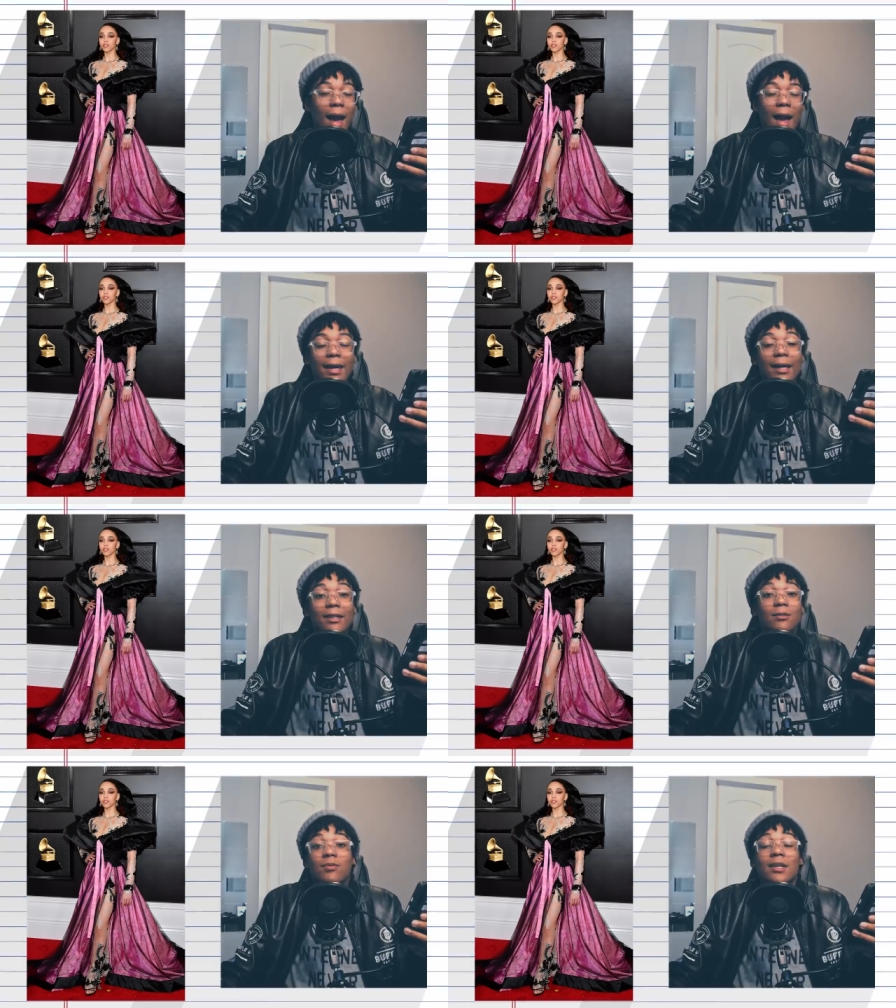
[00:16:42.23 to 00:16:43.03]
I can't
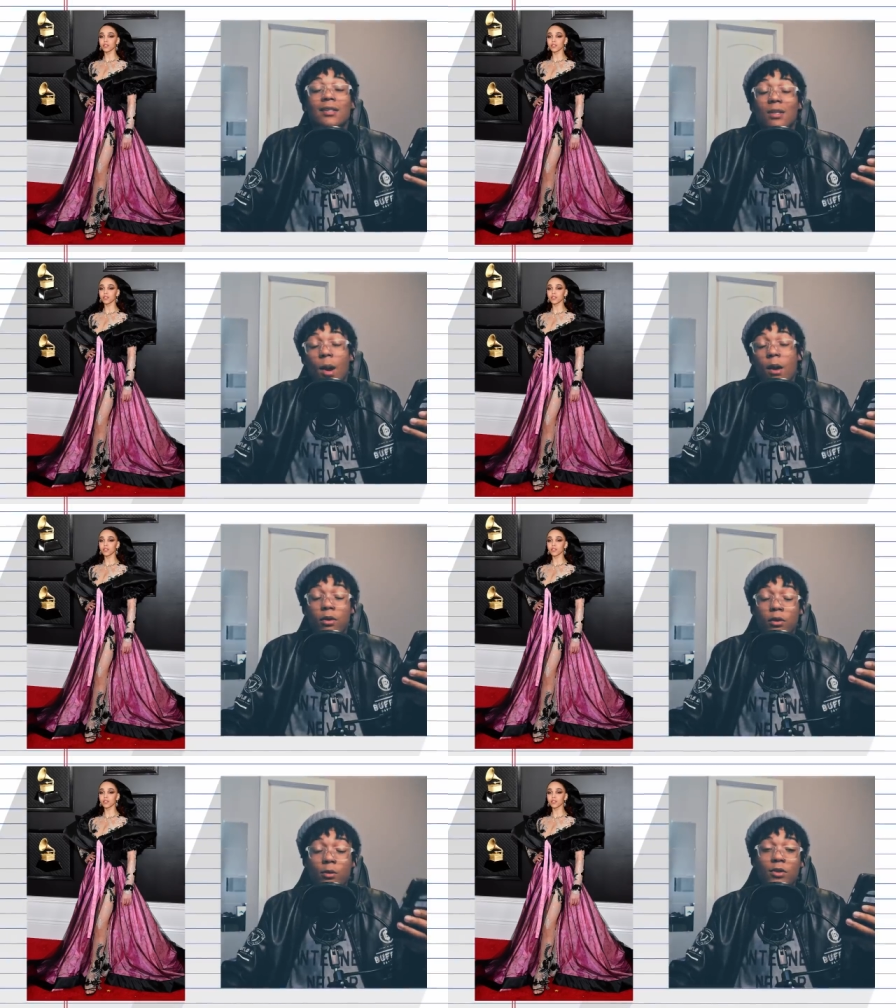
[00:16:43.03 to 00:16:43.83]
explain to you how
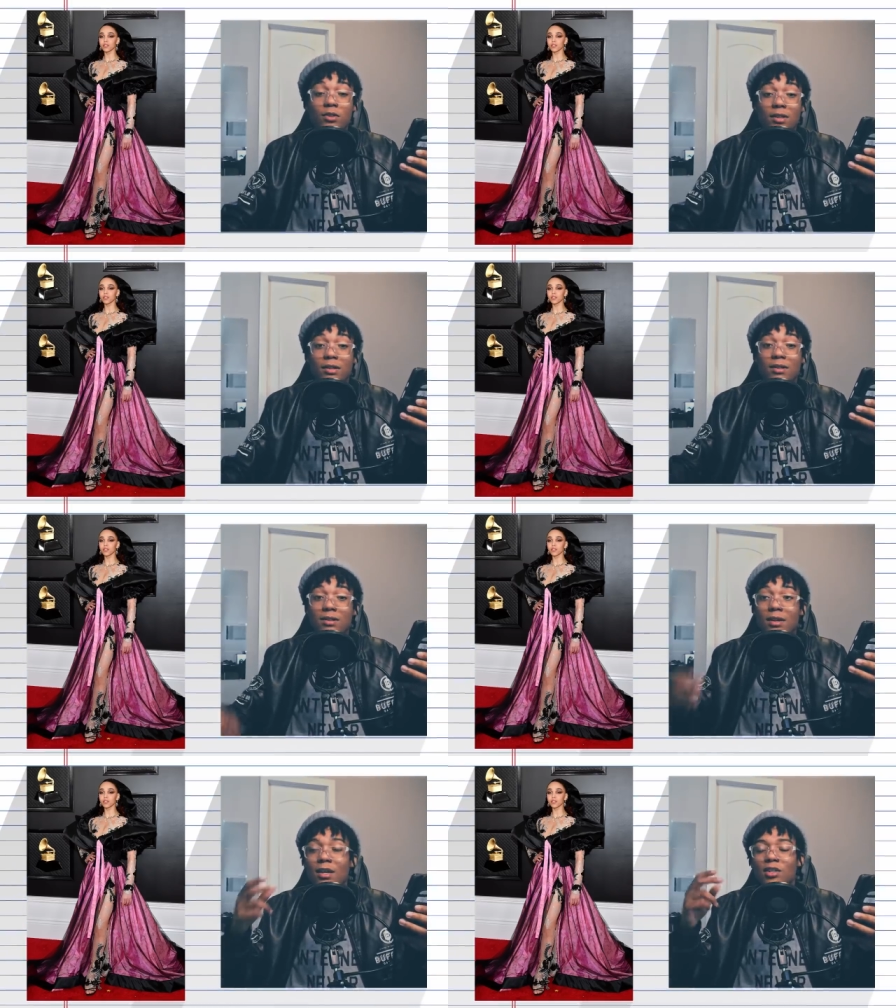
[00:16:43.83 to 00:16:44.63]
good her music is.